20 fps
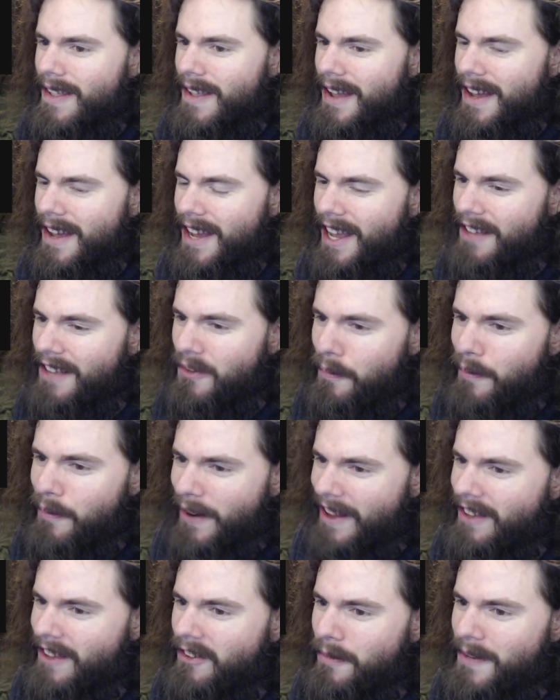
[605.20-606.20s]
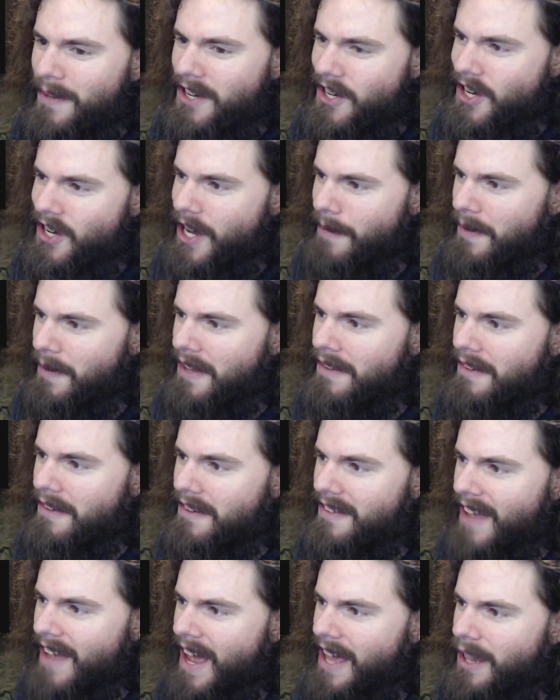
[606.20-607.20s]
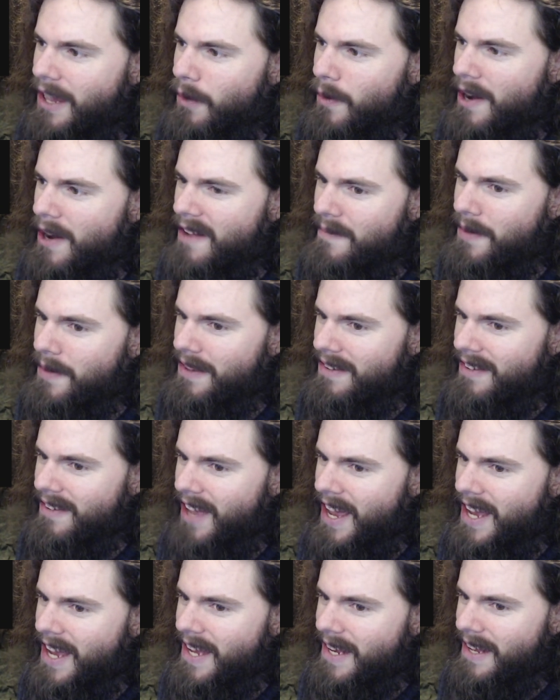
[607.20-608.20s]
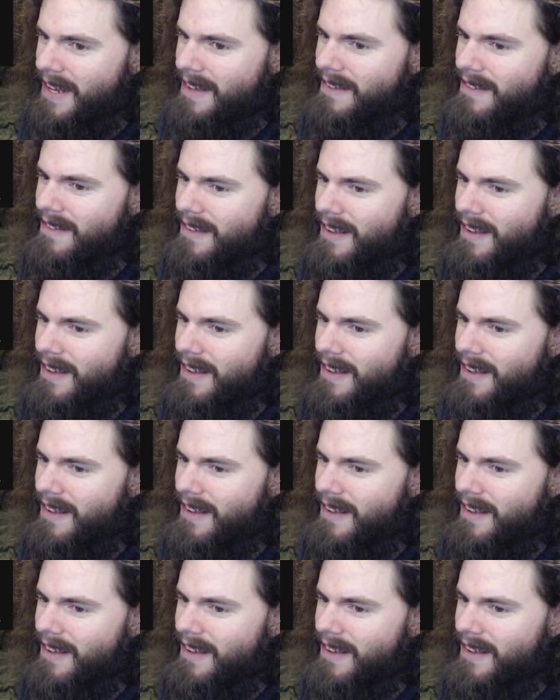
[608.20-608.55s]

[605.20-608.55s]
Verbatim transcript: It's brinksmanship. It's exactly what I've been saying it is.